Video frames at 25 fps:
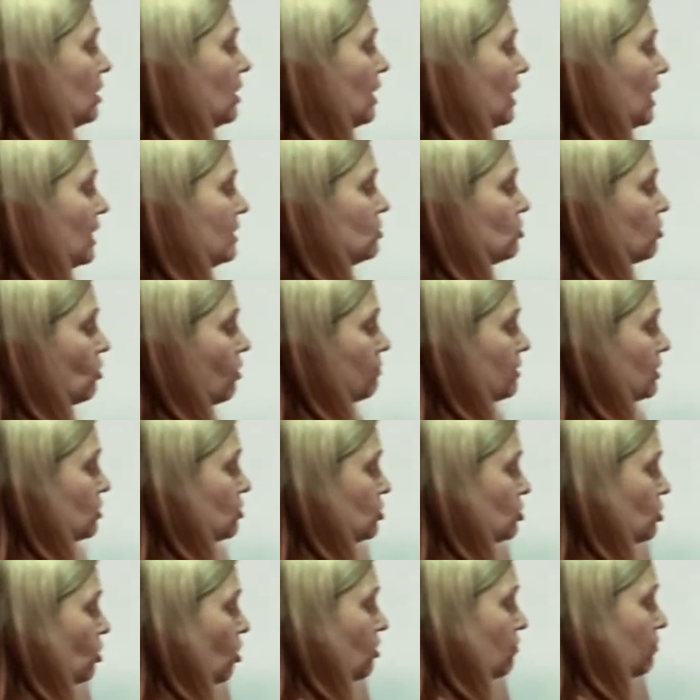And so I'm gonna
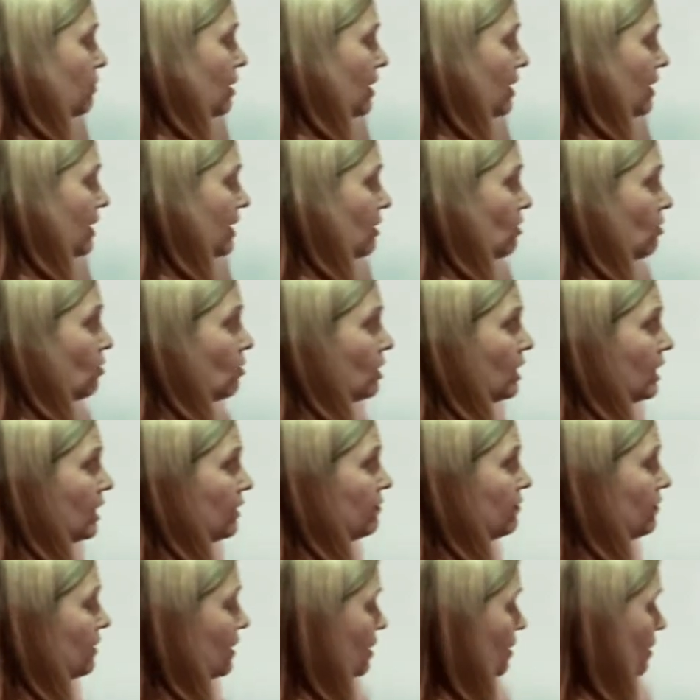start my
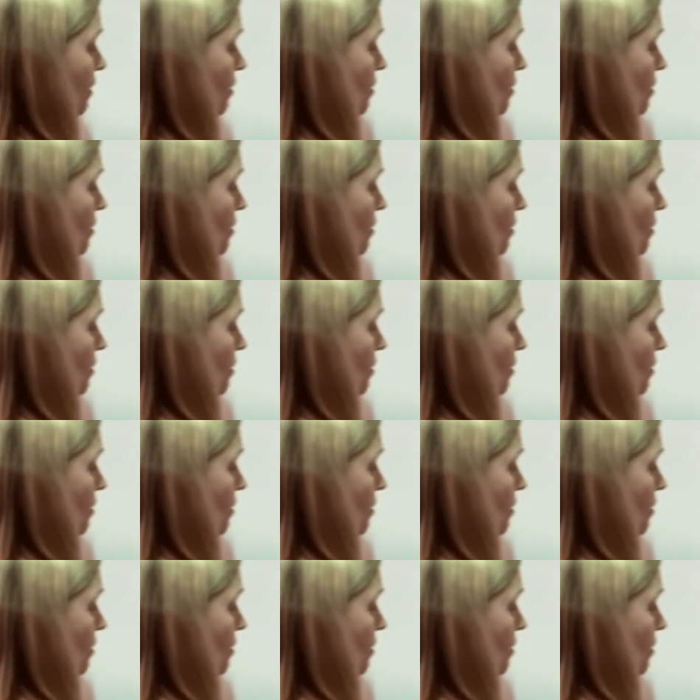arrowhead there,